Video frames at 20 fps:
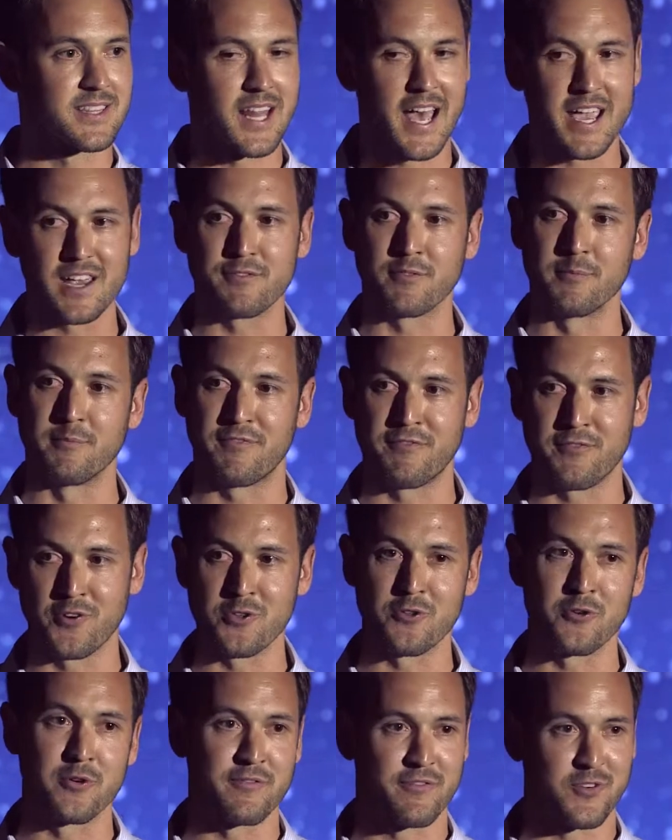light from
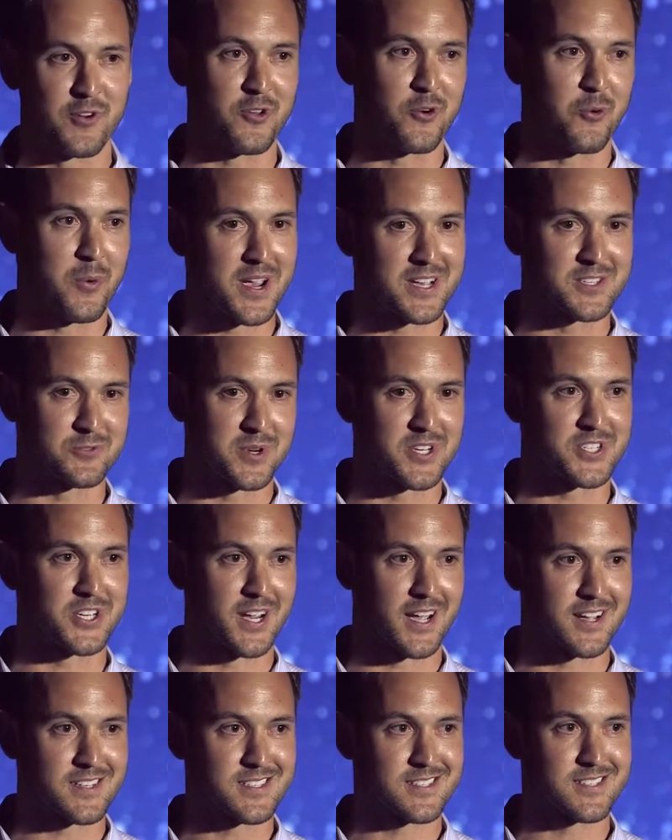further and further away is
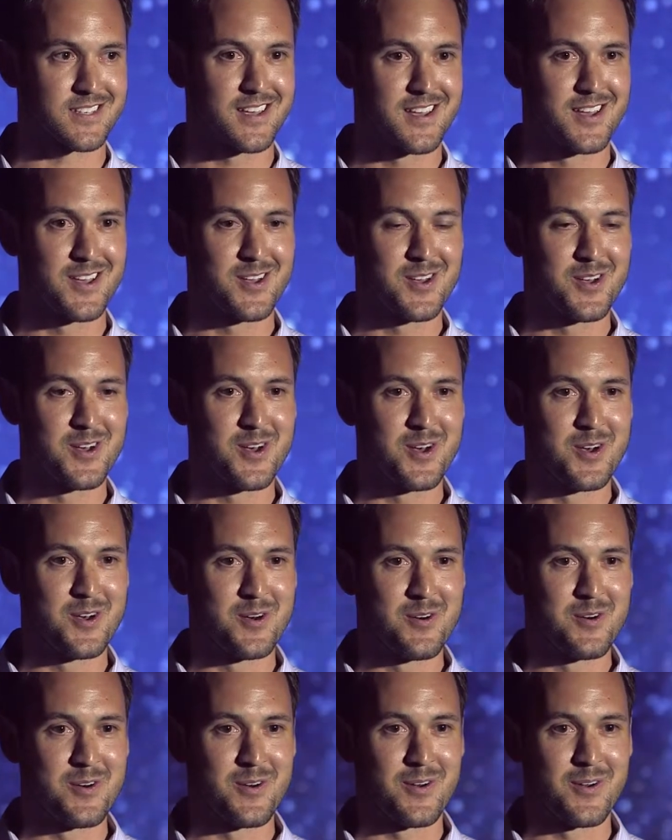reaching us,
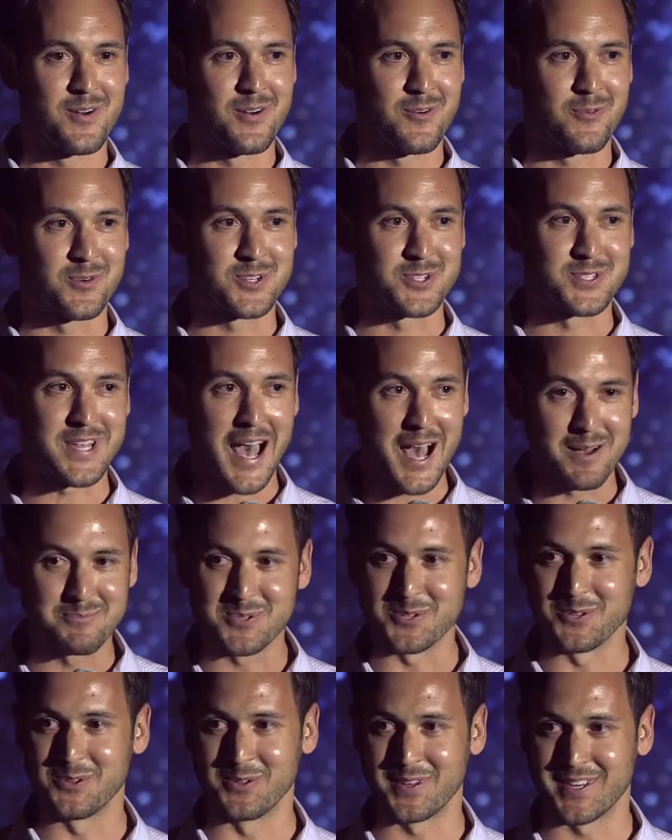which is
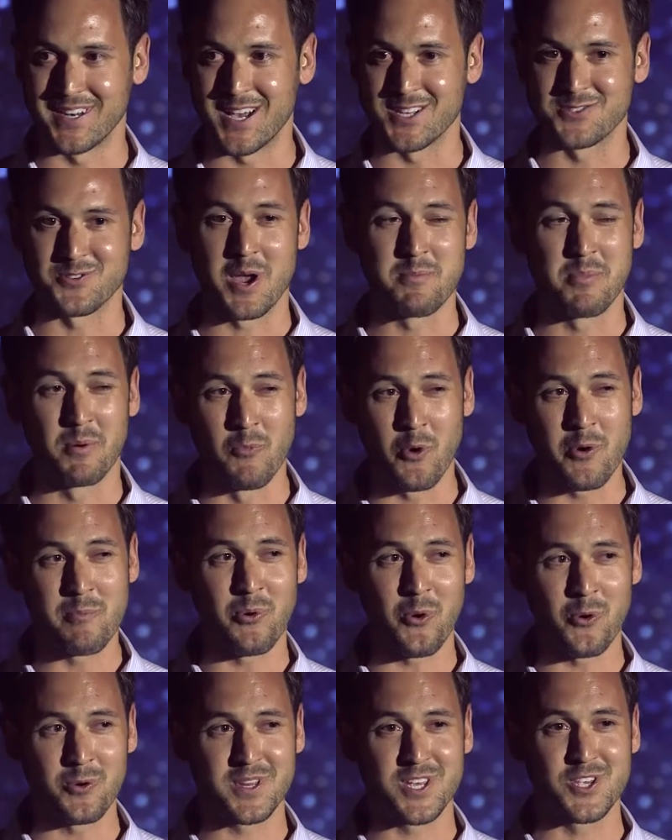absolutely nuts, right? But more
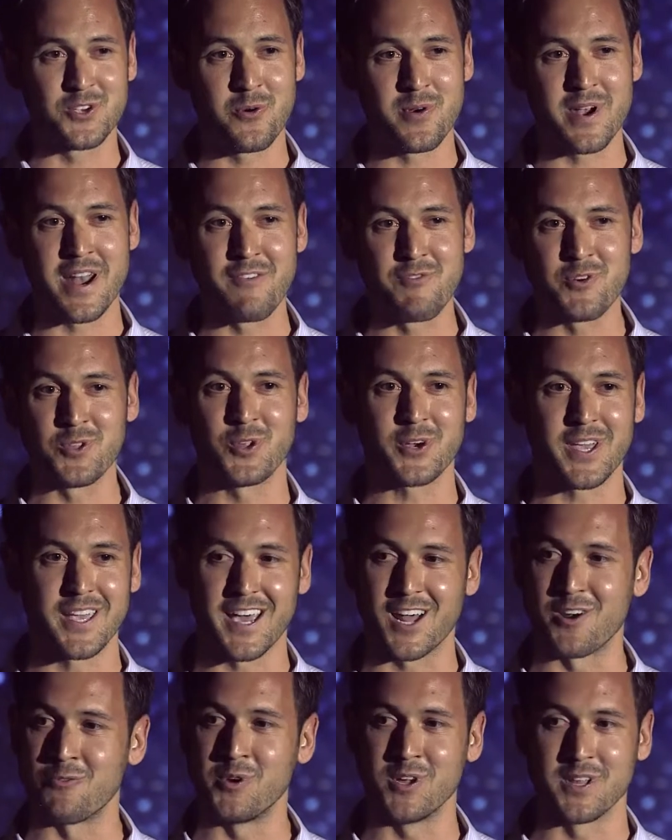importantly, you are never
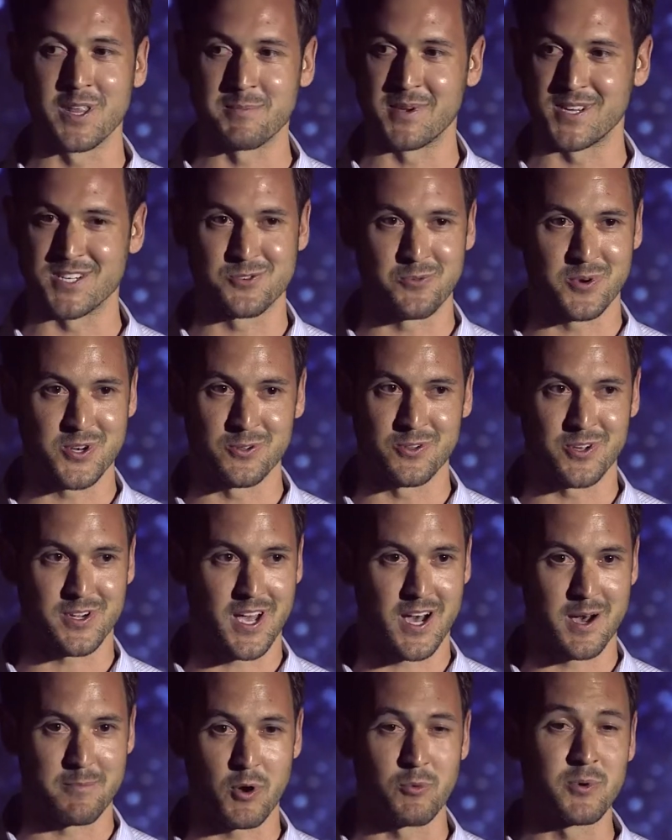looking at a real image when you look
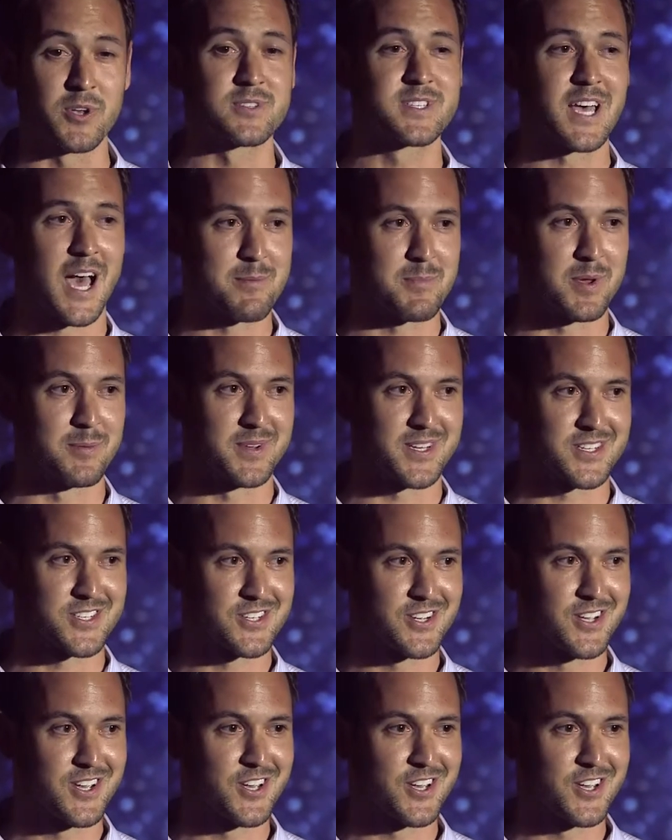up, a real-time image.